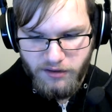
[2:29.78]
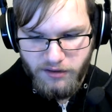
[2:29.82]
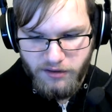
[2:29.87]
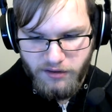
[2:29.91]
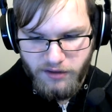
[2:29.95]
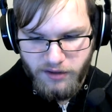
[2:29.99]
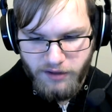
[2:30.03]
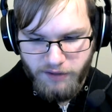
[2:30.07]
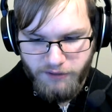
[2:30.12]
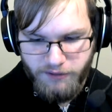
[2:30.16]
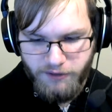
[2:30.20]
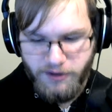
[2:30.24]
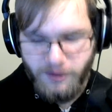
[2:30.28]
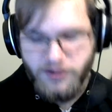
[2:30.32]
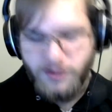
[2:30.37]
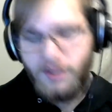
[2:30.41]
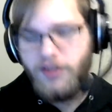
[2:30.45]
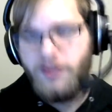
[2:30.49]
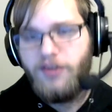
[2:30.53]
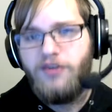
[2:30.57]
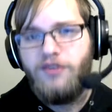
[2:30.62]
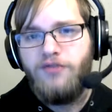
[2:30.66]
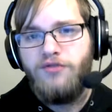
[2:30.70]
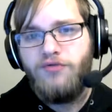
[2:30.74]
it feels
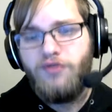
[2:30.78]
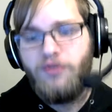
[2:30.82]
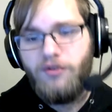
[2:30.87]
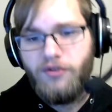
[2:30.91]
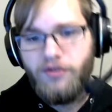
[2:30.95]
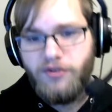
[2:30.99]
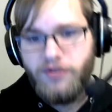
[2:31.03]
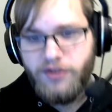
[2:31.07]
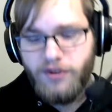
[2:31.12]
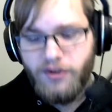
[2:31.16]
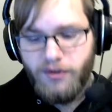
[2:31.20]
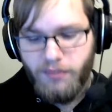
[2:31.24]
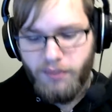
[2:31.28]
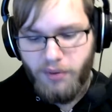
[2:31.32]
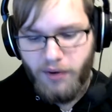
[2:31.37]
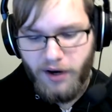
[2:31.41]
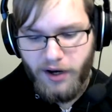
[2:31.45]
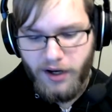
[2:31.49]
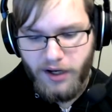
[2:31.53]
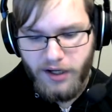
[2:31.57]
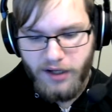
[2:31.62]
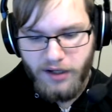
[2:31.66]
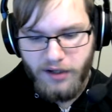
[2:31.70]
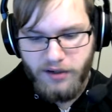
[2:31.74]
like the controller is going to
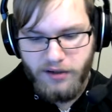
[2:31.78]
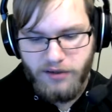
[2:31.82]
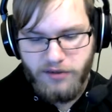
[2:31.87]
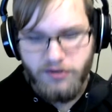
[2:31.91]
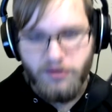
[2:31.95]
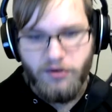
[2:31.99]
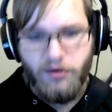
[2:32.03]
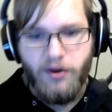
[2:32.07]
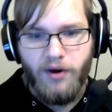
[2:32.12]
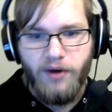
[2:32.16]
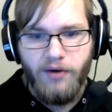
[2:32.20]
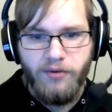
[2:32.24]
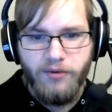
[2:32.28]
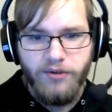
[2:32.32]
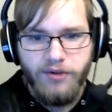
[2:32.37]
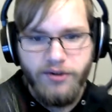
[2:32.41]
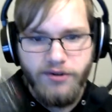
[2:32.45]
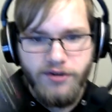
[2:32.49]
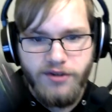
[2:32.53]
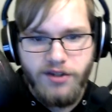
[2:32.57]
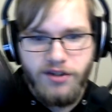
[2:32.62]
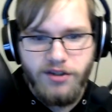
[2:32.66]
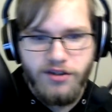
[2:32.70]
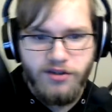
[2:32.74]
break. So I don't
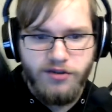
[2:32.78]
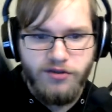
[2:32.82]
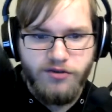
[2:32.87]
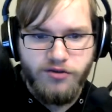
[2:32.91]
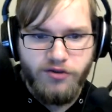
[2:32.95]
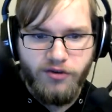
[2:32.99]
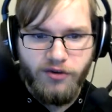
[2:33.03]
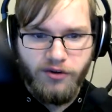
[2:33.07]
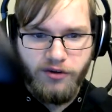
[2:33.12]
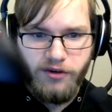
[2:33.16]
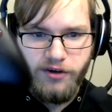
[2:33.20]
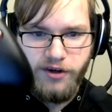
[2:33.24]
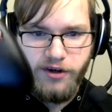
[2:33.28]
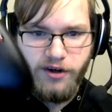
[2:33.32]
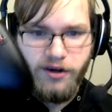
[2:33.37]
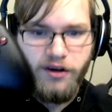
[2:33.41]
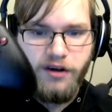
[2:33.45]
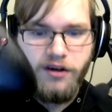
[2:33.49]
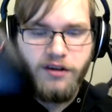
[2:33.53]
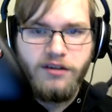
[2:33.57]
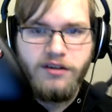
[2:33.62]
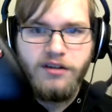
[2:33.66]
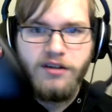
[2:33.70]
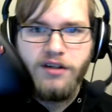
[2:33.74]
use this controller at
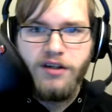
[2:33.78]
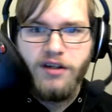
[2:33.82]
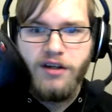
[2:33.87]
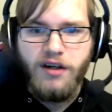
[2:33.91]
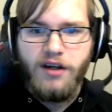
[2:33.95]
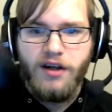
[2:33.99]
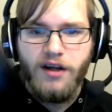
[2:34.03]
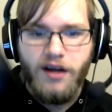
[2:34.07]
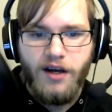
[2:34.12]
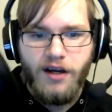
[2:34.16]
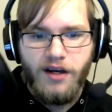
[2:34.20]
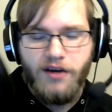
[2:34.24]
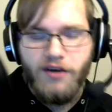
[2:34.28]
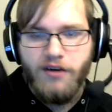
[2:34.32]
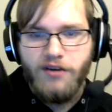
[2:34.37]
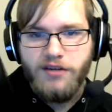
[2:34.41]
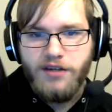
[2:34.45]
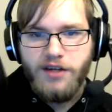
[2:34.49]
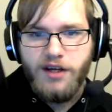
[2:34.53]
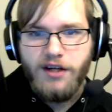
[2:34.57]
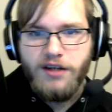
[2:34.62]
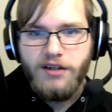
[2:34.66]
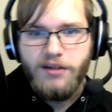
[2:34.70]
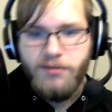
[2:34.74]
all. I
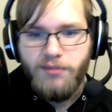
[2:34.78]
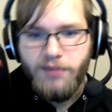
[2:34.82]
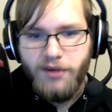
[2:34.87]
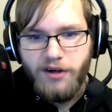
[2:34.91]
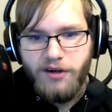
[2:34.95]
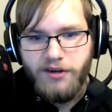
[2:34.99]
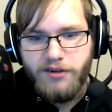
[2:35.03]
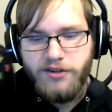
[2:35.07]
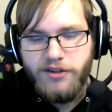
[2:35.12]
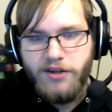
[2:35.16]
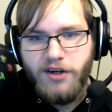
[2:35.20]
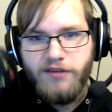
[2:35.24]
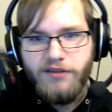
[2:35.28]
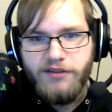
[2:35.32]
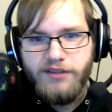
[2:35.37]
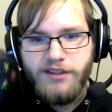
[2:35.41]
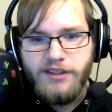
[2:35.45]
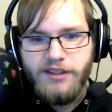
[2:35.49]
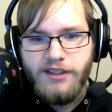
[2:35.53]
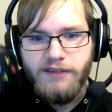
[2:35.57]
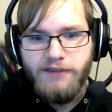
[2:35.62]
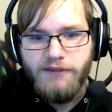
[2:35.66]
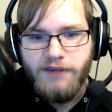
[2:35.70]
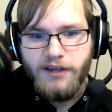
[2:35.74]
contacted Microsoft to
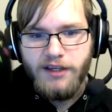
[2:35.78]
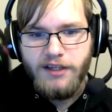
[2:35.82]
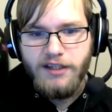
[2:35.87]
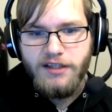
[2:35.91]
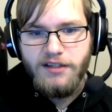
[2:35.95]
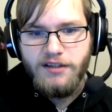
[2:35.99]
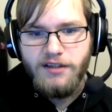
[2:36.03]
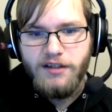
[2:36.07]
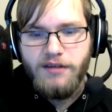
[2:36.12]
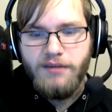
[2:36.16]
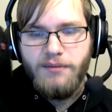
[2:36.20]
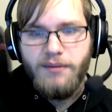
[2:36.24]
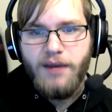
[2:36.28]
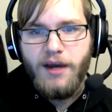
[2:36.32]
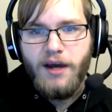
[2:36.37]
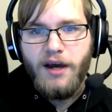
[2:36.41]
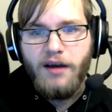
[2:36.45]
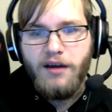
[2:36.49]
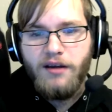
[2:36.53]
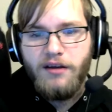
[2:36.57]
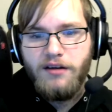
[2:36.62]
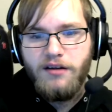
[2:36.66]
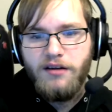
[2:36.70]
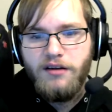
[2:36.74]
see if I could send it
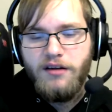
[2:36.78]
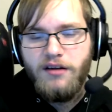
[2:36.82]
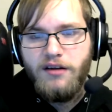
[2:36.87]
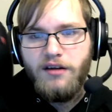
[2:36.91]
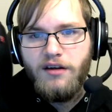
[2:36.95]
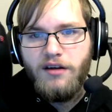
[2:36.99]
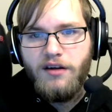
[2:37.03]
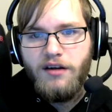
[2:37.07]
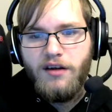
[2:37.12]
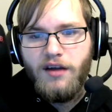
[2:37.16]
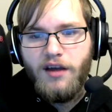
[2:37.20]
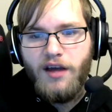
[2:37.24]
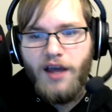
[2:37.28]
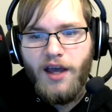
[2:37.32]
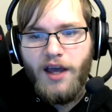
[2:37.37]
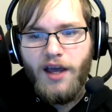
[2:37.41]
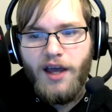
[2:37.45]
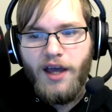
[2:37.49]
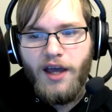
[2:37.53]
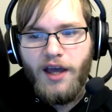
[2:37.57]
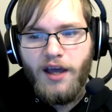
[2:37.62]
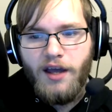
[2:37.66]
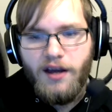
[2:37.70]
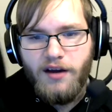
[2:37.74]
back,
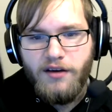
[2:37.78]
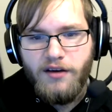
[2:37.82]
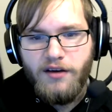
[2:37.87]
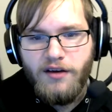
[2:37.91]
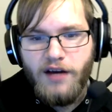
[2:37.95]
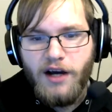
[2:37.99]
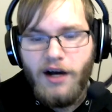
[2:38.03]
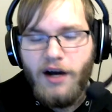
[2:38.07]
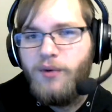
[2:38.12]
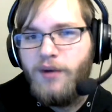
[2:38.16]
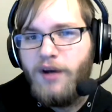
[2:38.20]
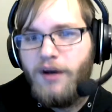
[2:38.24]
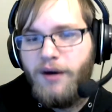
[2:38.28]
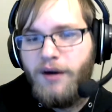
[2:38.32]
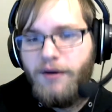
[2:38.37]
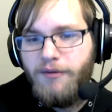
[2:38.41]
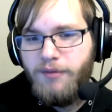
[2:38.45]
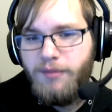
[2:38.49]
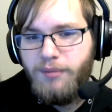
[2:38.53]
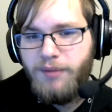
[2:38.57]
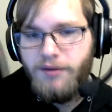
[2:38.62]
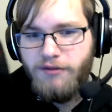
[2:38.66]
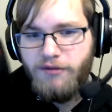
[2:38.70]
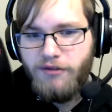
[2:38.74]
and I would have to
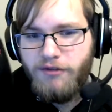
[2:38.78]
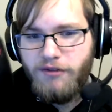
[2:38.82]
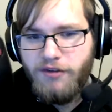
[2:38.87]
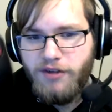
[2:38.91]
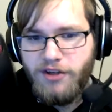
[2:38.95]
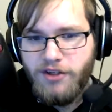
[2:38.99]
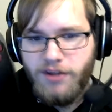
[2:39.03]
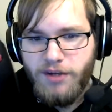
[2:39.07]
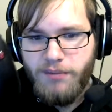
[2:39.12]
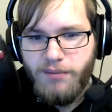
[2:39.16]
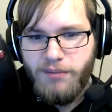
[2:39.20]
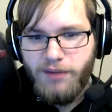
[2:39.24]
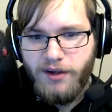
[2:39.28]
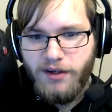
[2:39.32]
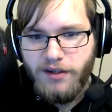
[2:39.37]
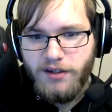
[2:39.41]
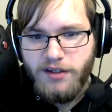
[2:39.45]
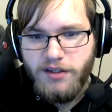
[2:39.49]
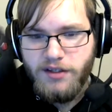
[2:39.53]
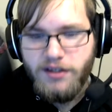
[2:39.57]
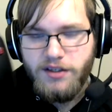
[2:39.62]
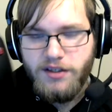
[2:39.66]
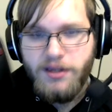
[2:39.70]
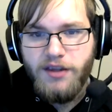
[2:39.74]
pay for the shipping
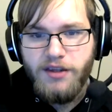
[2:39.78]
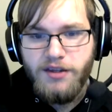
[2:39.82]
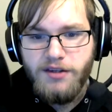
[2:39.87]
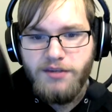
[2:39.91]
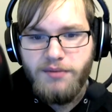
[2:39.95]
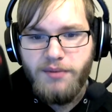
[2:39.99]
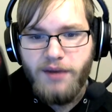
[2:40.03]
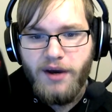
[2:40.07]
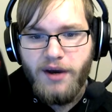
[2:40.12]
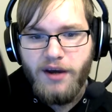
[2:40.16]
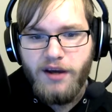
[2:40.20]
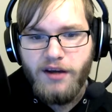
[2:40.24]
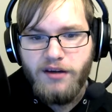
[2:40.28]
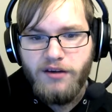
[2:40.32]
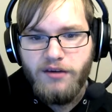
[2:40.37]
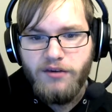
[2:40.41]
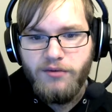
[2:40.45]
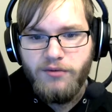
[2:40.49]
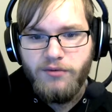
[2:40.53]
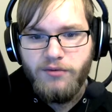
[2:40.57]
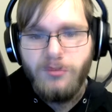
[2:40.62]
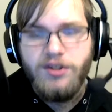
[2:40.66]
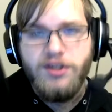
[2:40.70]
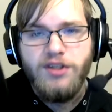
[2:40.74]
to send this back,
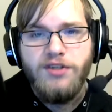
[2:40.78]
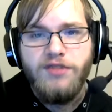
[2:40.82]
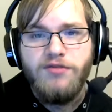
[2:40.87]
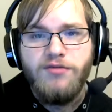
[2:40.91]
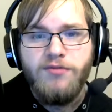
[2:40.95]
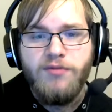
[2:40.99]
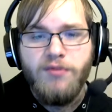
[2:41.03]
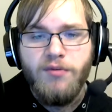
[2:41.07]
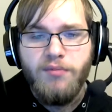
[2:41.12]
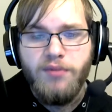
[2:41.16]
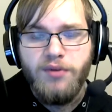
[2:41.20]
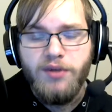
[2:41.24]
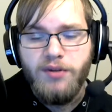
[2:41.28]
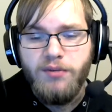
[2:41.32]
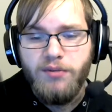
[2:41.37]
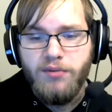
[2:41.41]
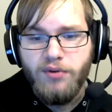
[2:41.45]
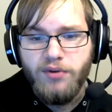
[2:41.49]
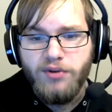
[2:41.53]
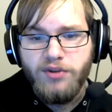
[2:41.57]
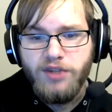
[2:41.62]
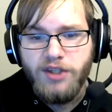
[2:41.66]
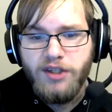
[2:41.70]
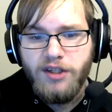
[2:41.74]
which is complete
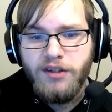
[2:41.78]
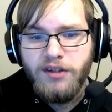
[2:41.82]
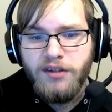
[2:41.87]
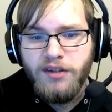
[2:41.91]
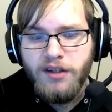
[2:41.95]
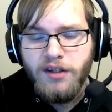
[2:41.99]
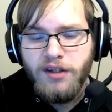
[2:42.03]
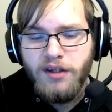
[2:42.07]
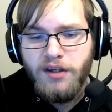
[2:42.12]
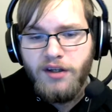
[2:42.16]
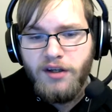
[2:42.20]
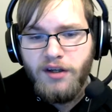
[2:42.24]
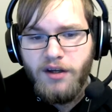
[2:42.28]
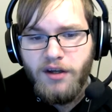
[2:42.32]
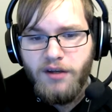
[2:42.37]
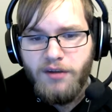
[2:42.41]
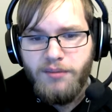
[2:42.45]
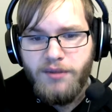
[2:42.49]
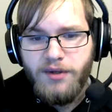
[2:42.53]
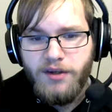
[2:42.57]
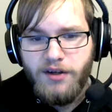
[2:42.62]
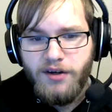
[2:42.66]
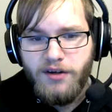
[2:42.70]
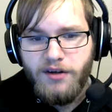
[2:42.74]
bullshit,
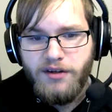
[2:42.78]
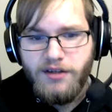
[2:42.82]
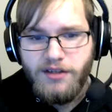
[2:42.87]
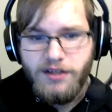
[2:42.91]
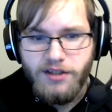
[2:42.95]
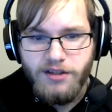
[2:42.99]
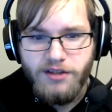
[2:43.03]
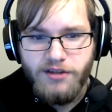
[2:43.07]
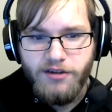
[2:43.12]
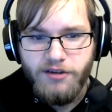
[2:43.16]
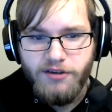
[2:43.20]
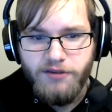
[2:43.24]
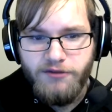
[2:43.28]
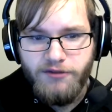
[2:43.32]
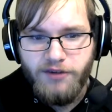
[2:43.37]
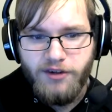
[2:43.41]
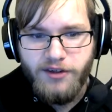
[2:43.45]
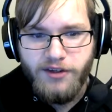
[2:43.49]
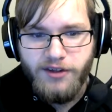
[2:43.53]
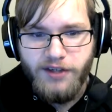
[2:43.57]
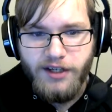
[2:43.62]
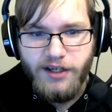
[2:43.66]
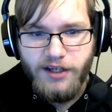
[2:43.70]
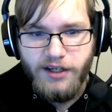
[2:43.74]
because it's their
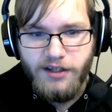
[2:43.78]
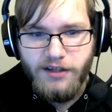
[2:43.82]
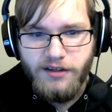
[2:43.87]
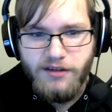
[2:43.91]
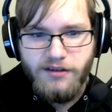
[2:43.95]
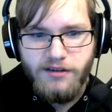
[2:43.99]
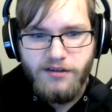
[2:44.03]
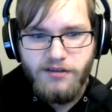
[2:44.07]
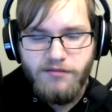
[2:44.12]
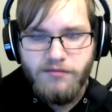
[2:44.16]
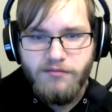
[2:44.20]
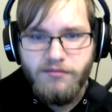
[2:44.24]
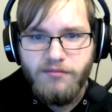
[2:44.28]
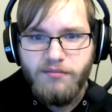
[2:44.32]
fault that it's,